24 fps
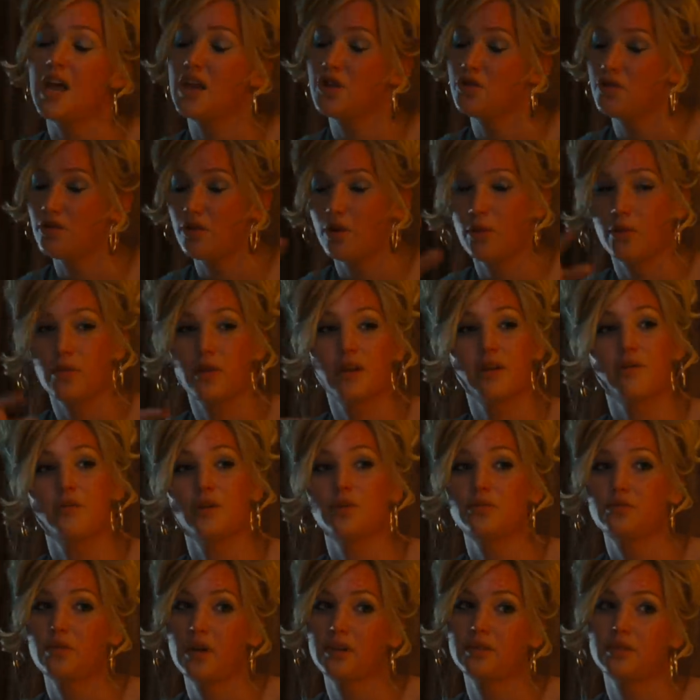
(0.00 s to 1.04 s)
And you know that
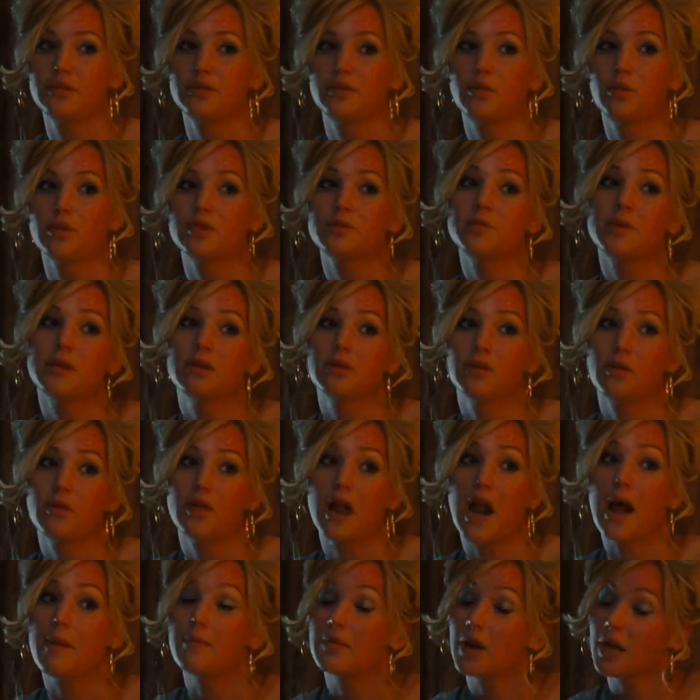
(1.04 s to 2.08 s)
if you tried to divorce me, you know
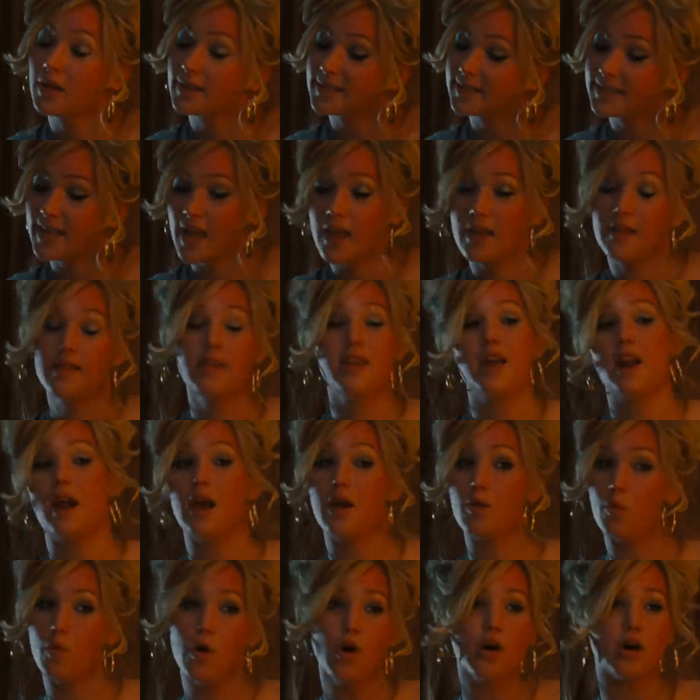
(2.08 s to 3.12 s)
that I'm not saying that
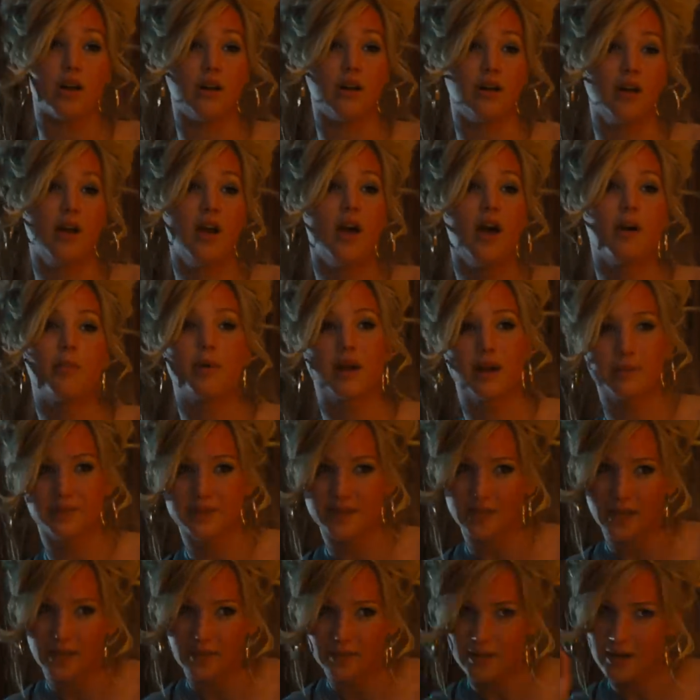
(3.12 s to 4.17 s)
I would, but I'm
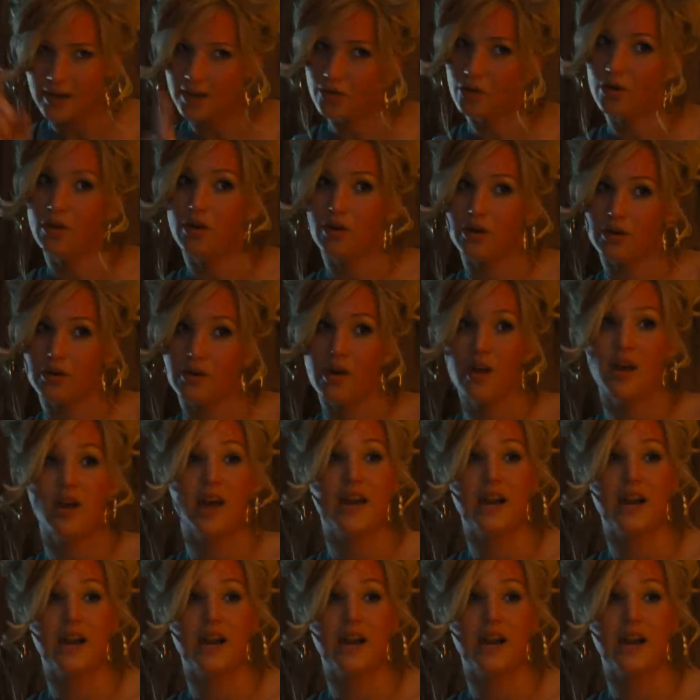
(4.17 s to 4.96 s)
saying that I could.